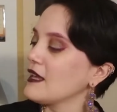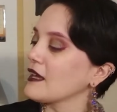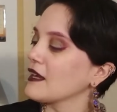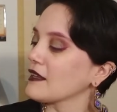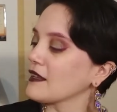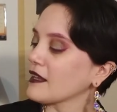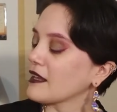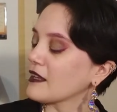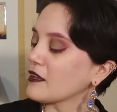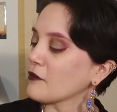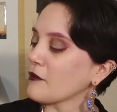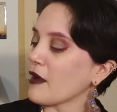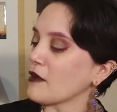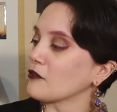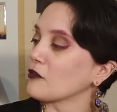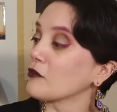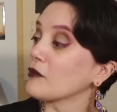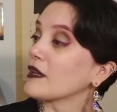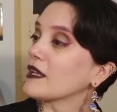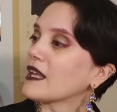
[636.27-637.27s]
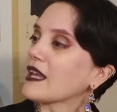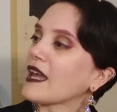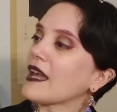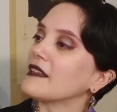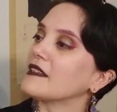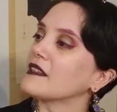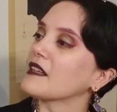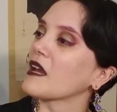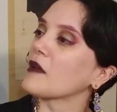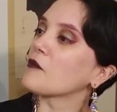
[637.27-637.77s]
gonna get around to reading it
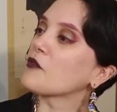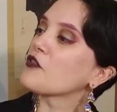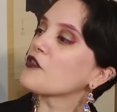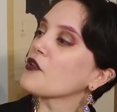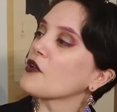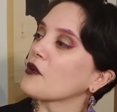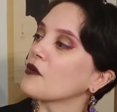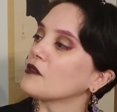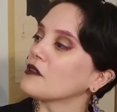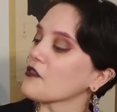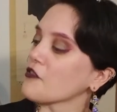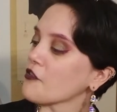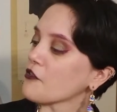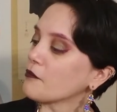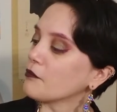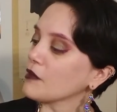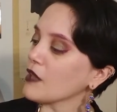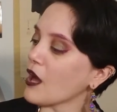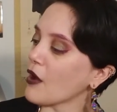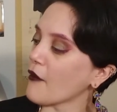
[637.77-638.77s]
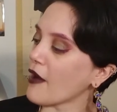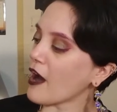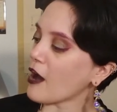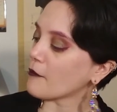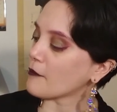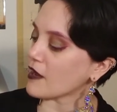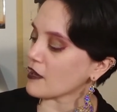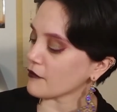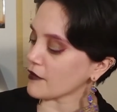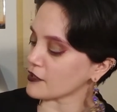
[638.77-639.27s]
anytime soon. This is Blowout
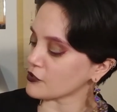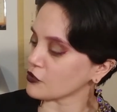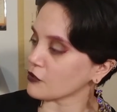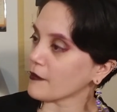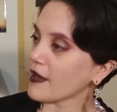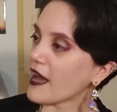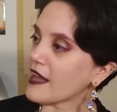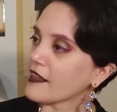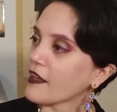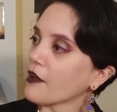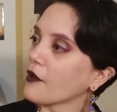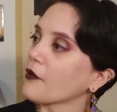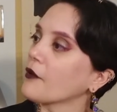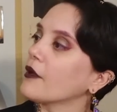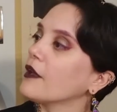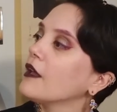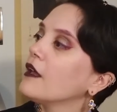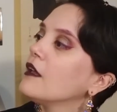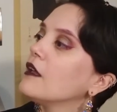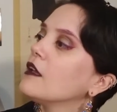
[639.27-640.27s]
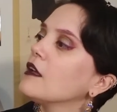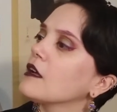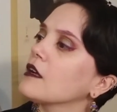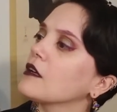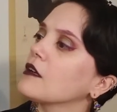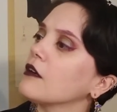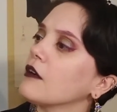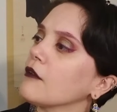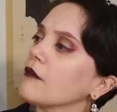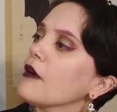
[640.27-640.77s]
by Rachel Maddow.
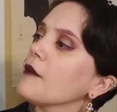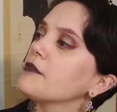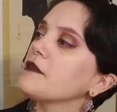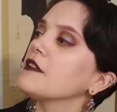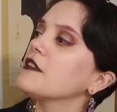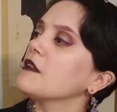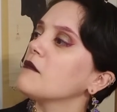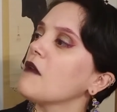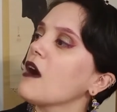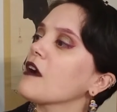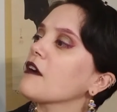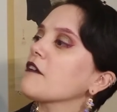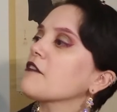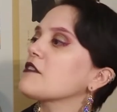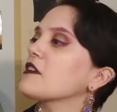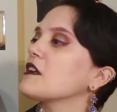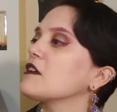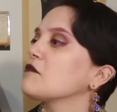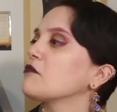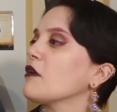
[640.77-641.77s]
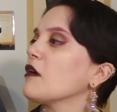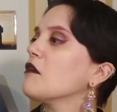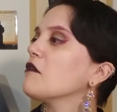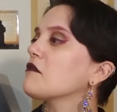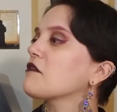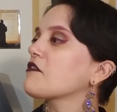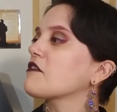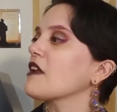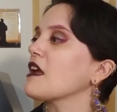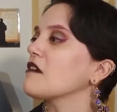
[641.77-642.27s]
Corrupted Democracy, Rogue
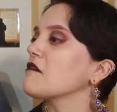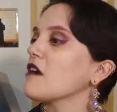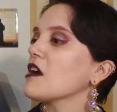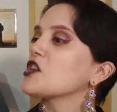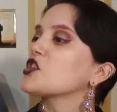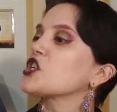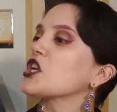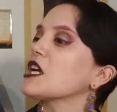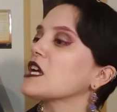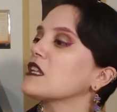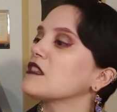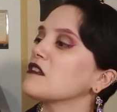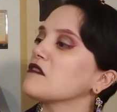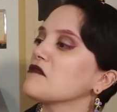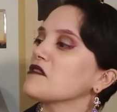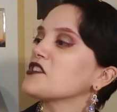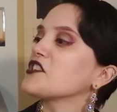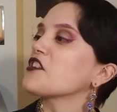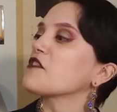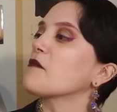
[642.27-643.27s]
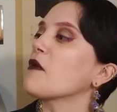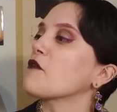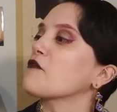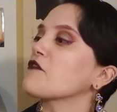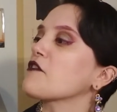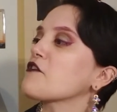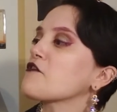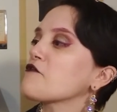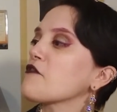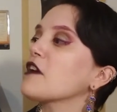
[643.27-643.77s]
State Russia, and the Richest, Most
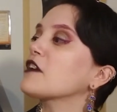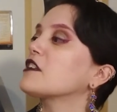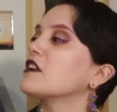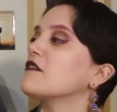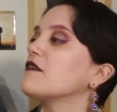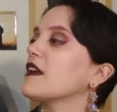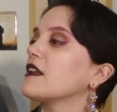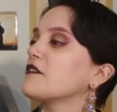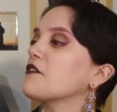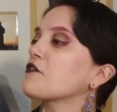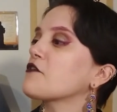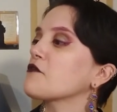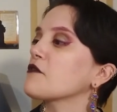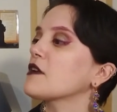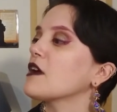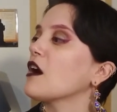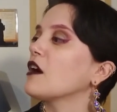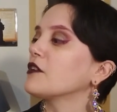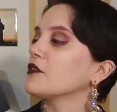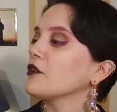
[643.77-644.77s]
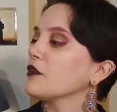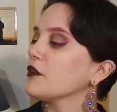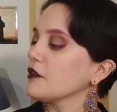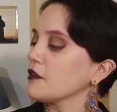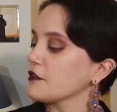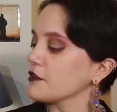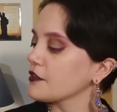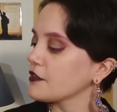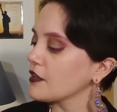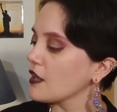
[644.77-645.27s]
Destructive Industry on
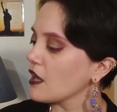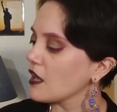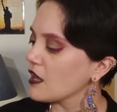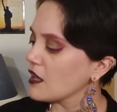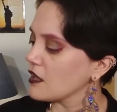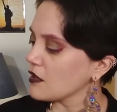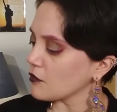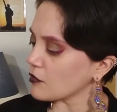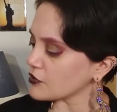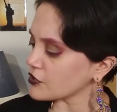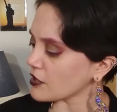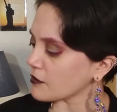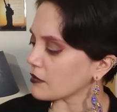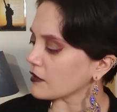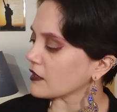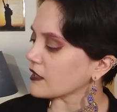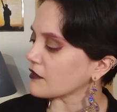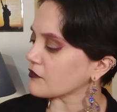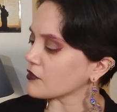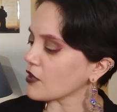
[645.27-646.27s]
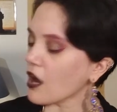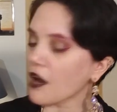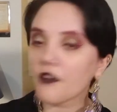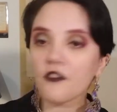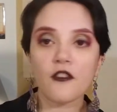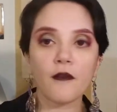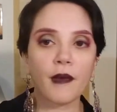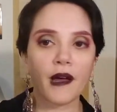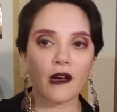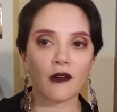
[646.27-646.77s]
Earth, which I believe talks
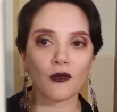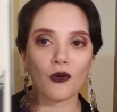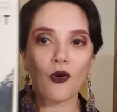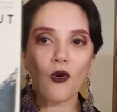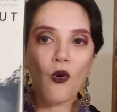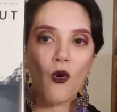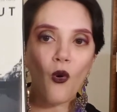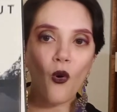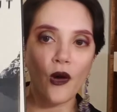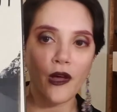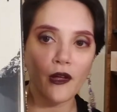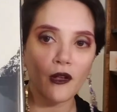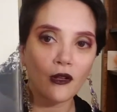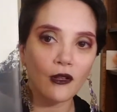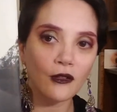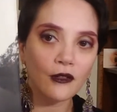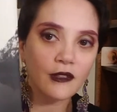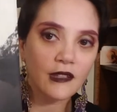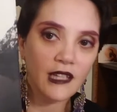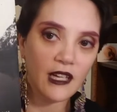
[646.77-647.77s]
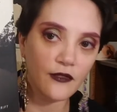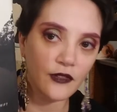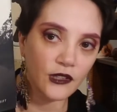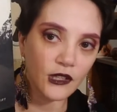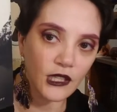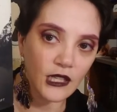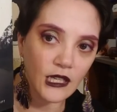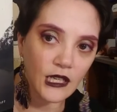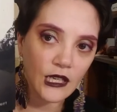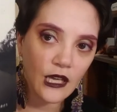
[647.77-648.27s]
about oil, given
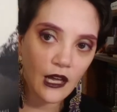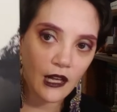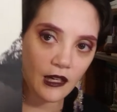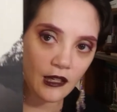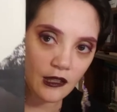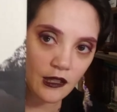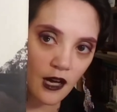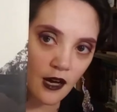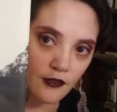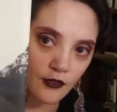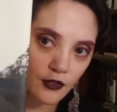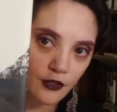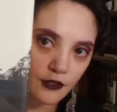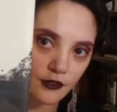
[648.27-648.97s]
the uh, cover